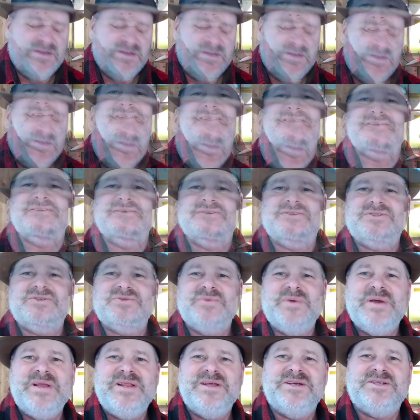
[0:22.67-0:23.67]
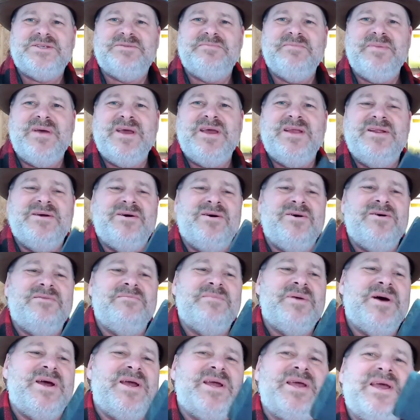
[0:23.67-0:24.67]
This is the Swedish-made
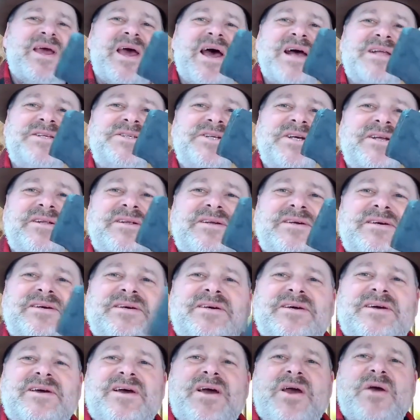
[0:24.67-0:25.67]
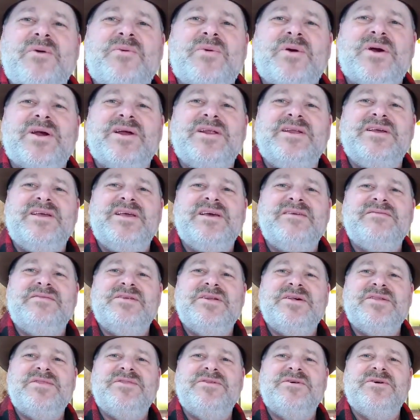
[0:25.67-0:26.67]
Almike hatchet, and we're going to give
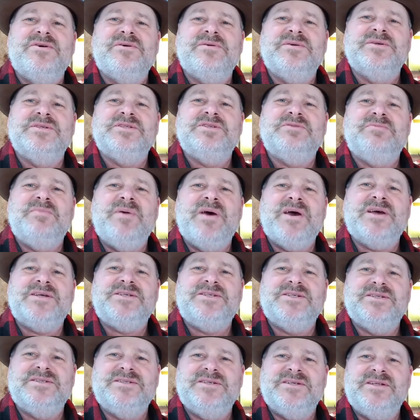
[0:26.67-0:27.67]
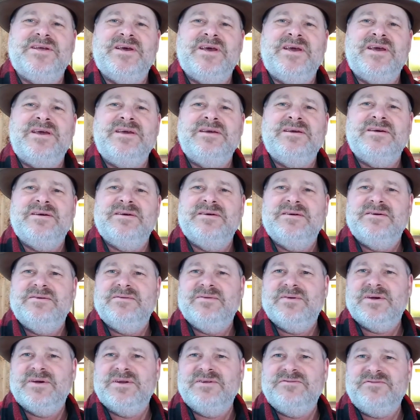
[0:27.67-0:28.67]
it a thorough inspection today.
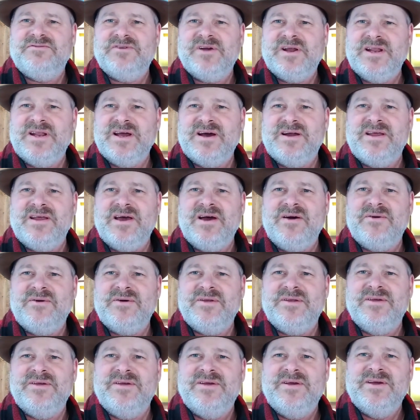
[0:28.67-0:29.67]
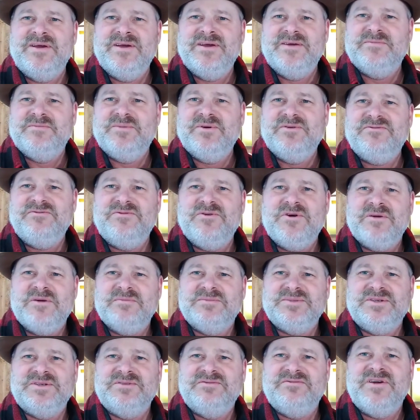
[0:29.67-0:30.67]
We're going to find out how it
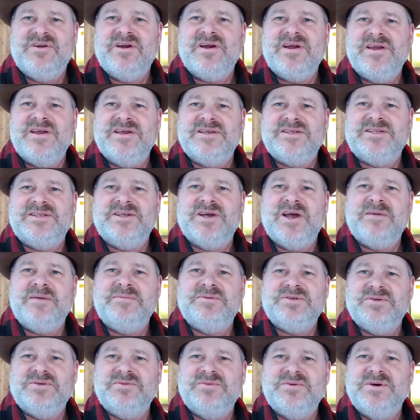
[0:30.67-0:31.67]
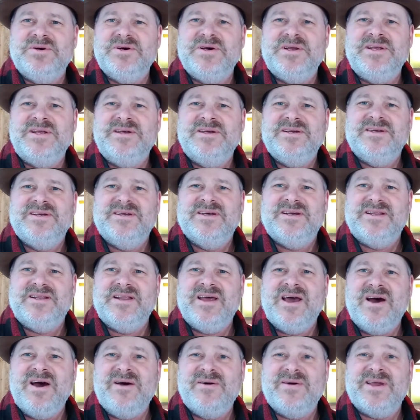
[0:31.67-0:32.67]
performs in various types of wood
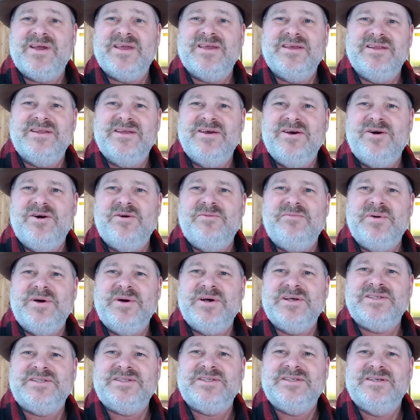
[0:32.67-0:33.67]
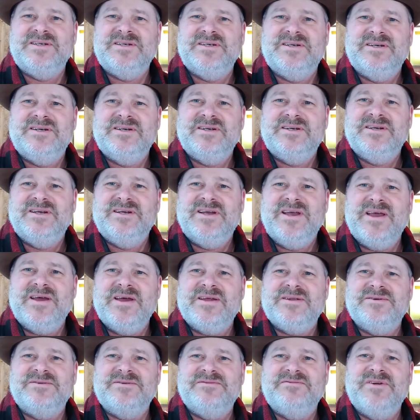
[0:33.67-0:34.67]
and how it can help us
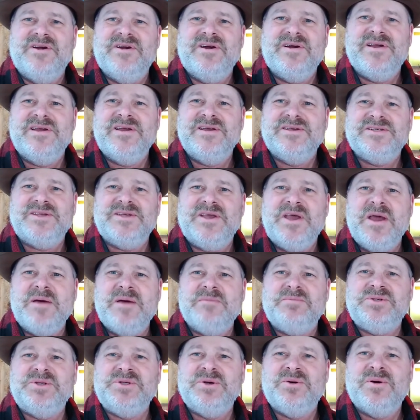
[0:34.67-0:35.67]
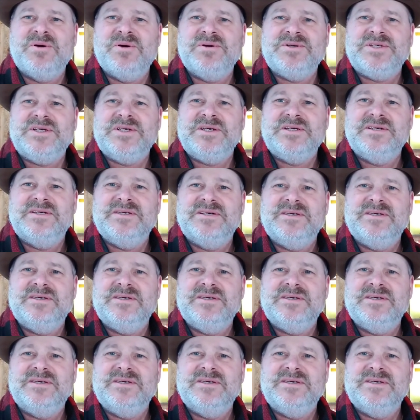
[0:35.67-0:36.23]
handle various camp chores.